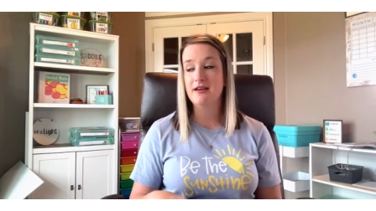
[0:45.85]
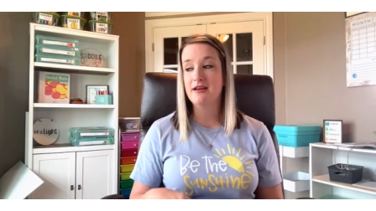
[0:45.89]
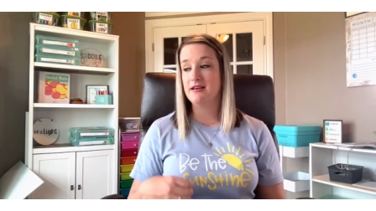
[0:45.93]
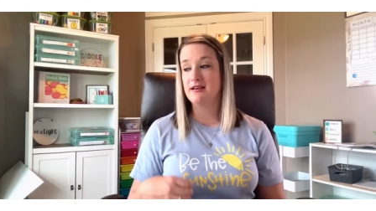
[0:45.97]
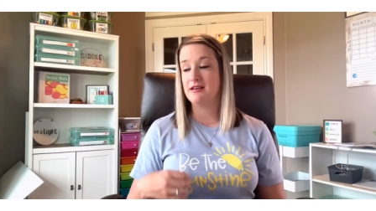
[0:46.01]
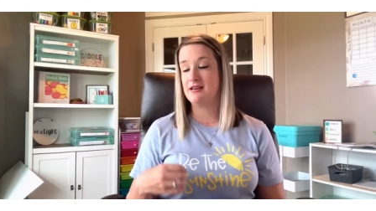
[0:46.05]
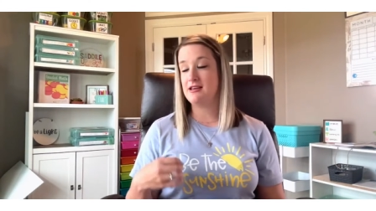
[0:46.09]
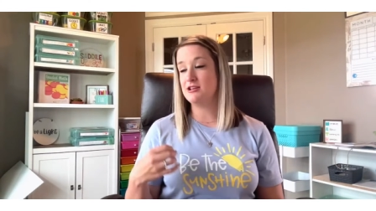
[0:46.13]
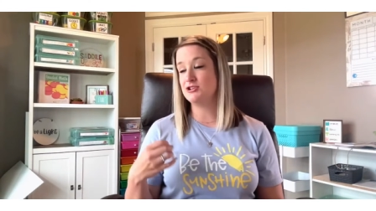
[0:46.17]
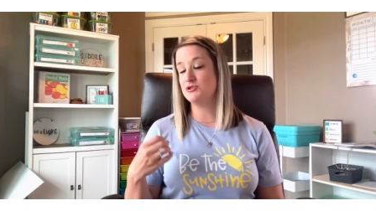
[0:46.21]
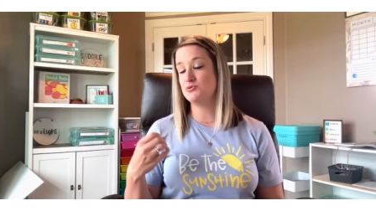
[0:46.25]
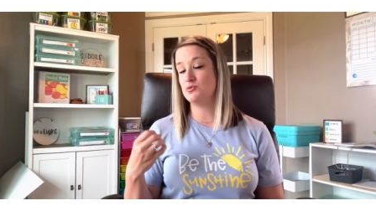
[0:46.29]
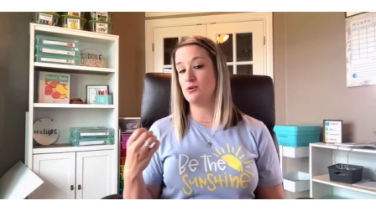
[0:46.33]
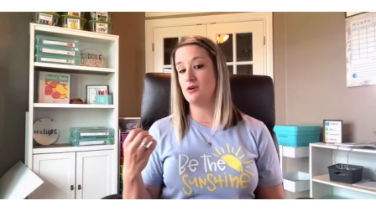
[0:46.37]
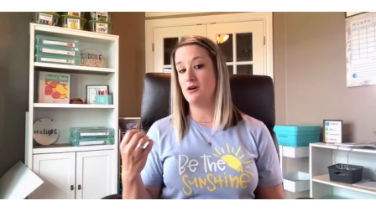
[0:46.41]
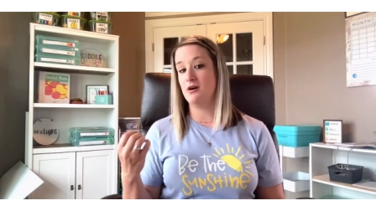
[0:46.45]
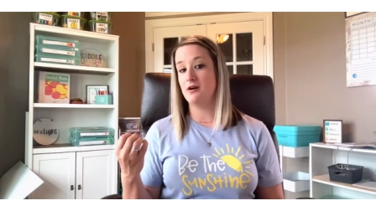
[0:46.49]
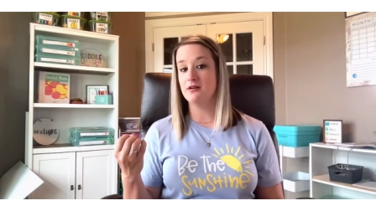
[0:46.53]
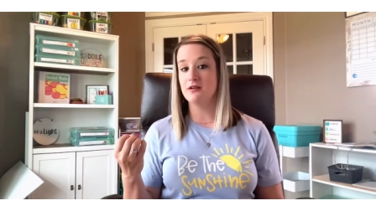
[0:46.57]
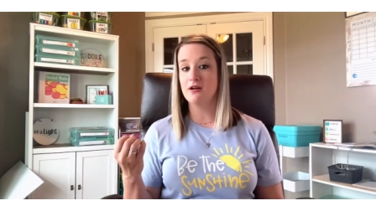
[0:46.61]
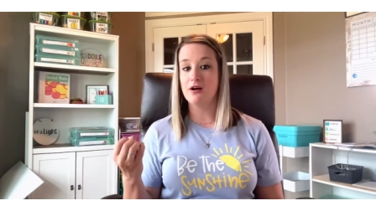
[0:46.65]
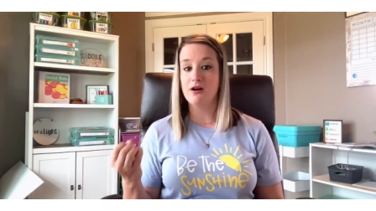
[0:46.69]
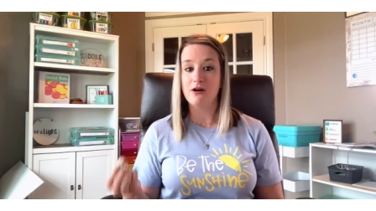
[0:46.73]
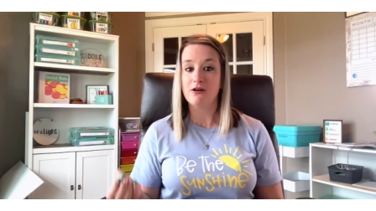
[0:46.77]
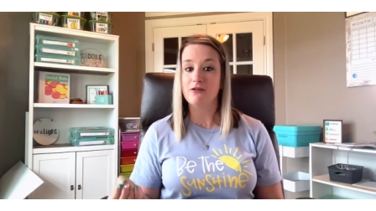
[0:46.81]
Kids were
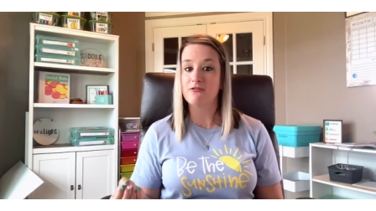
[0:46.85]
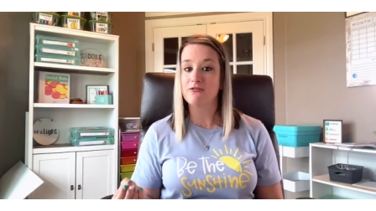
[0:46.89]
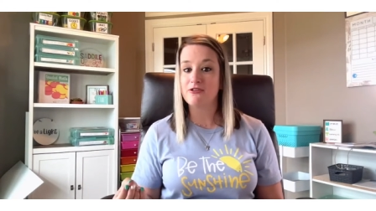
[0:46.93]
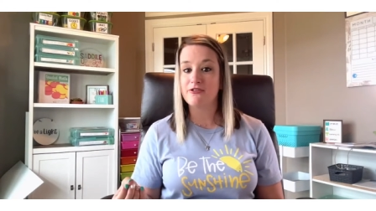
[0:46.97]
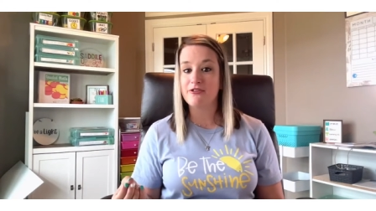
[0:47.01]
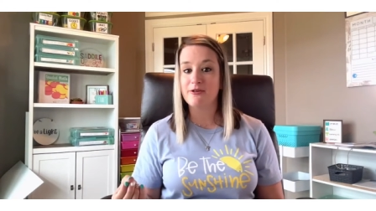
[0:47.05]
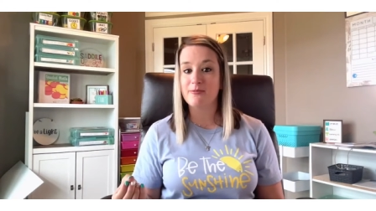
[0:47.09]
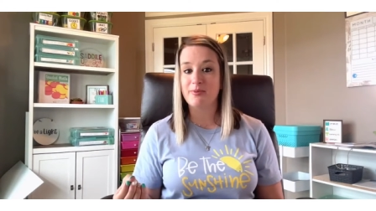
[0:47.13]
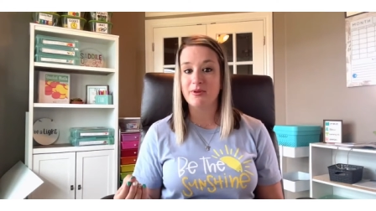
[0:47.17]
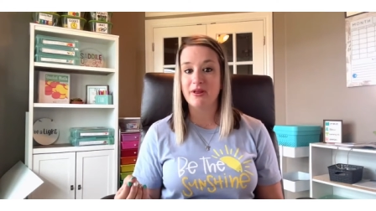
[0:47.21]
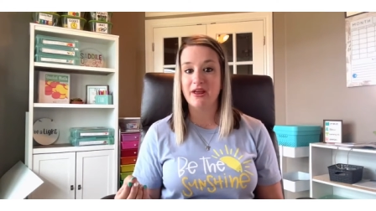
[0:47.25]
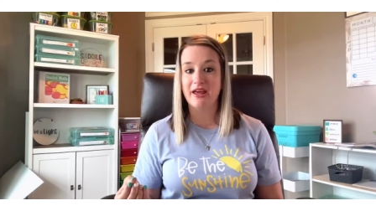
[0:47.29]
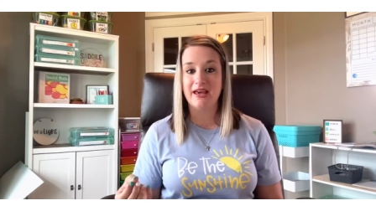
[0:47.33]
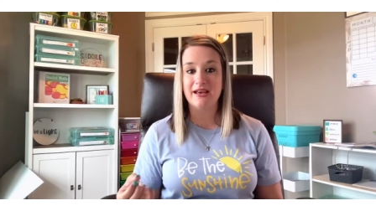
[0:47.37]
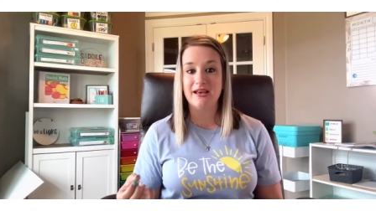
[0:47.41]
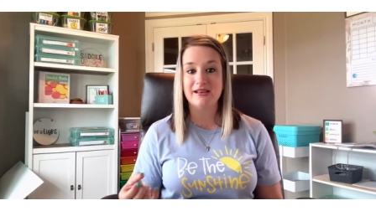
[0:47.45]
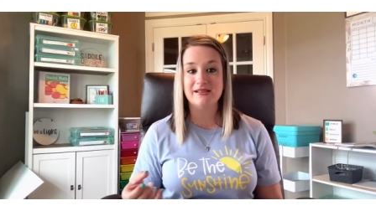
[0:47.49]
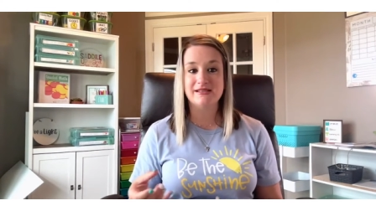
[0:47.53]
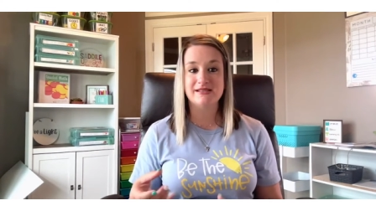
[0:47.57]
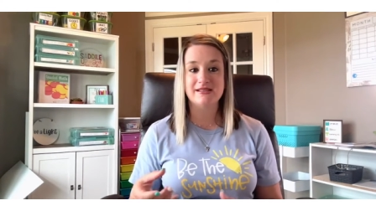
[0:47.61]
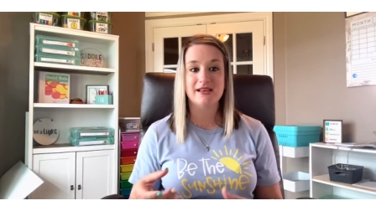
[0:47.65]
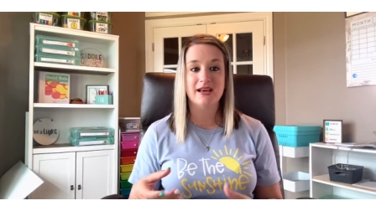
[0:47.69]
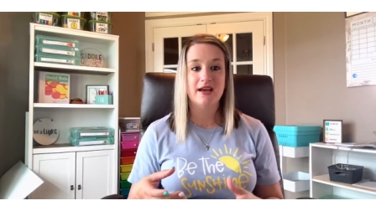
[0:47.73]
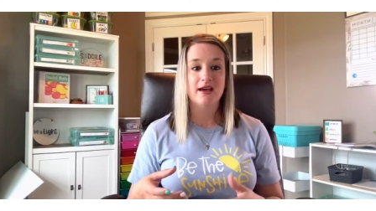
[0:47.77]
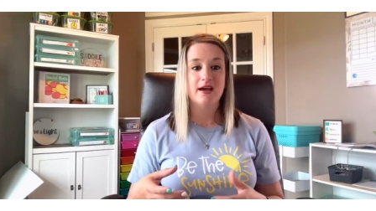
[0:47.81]
all over the place,